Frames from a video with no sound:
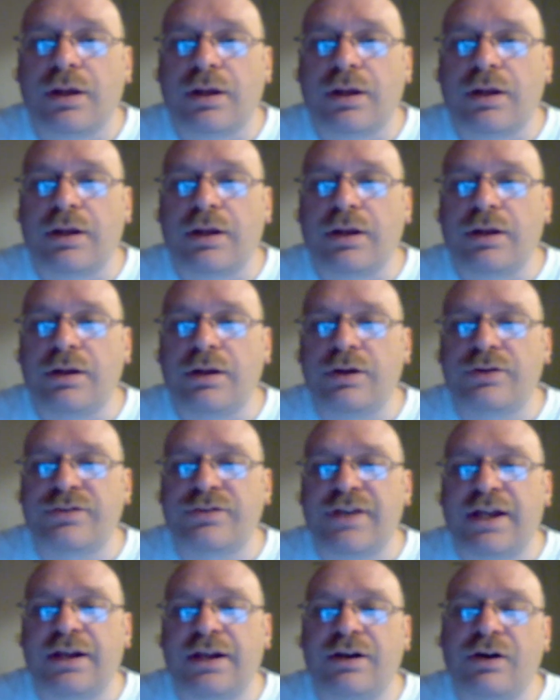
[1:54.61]
you
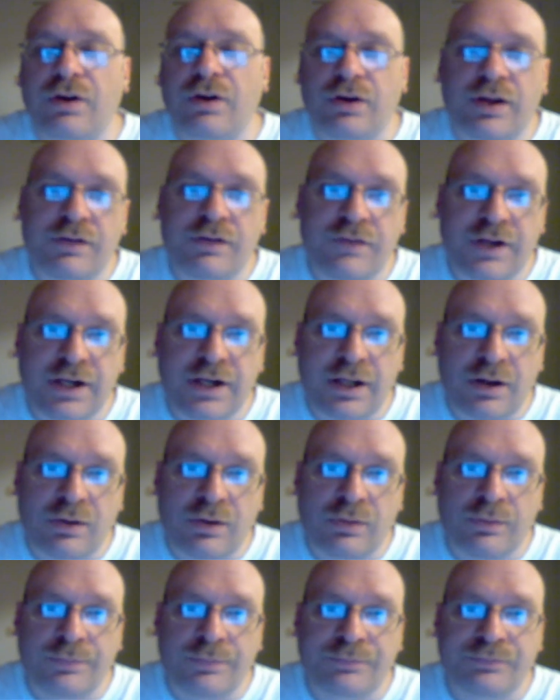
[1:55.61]
said in an early
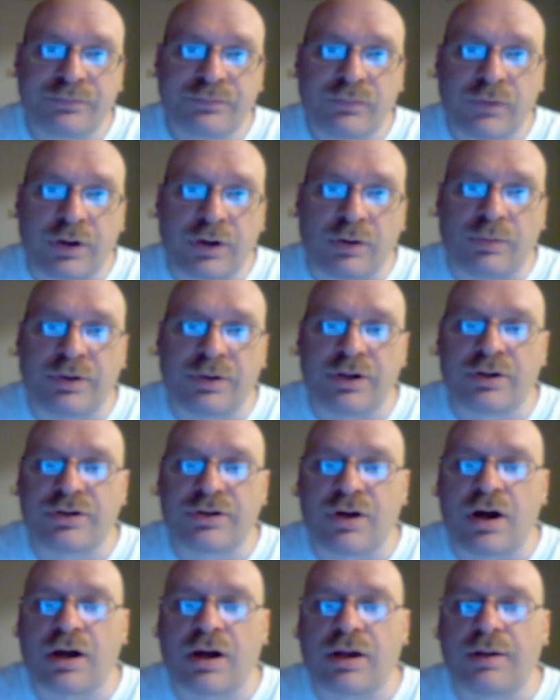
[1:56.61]
video, you know, when you're
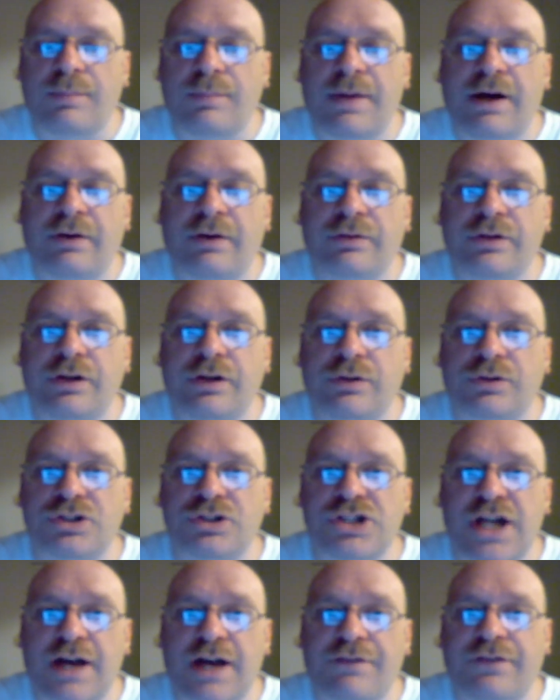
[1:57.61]
talking about, you know,
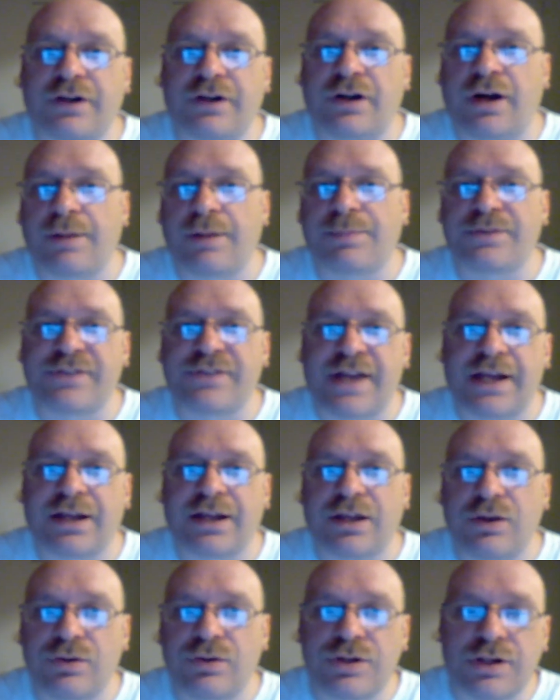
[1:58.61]
Jeff and the
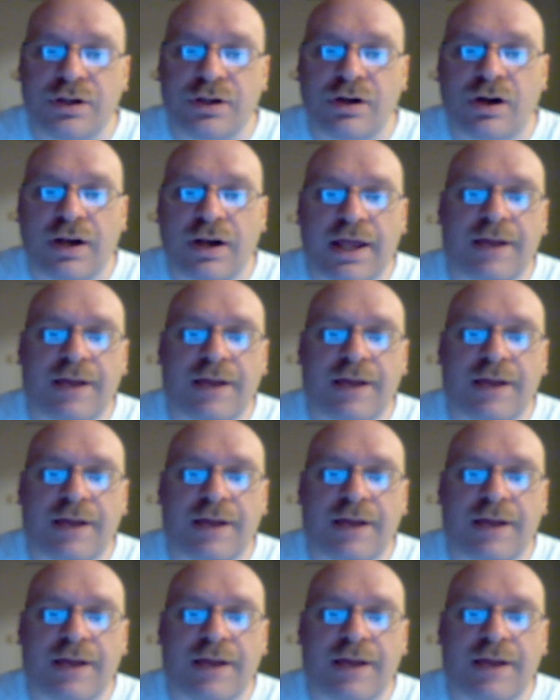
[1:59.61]
hypostatic union and all